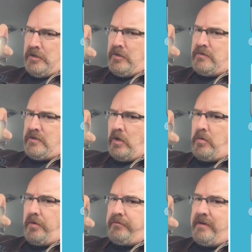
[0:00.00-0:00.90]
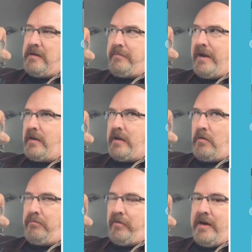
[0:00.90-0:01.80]
use lower three depending on
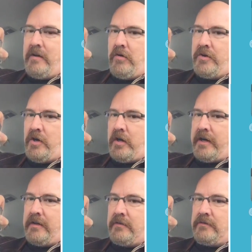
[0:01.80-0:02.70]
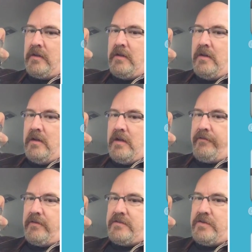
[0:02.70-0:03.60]
how bright or dark it is.
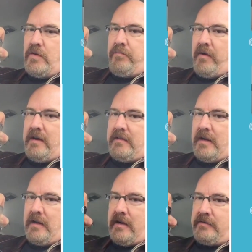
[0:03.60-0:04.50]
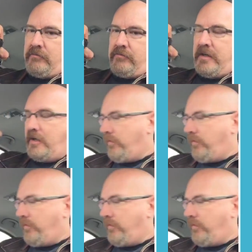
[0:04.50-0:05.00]
If it's too bright, then it gets really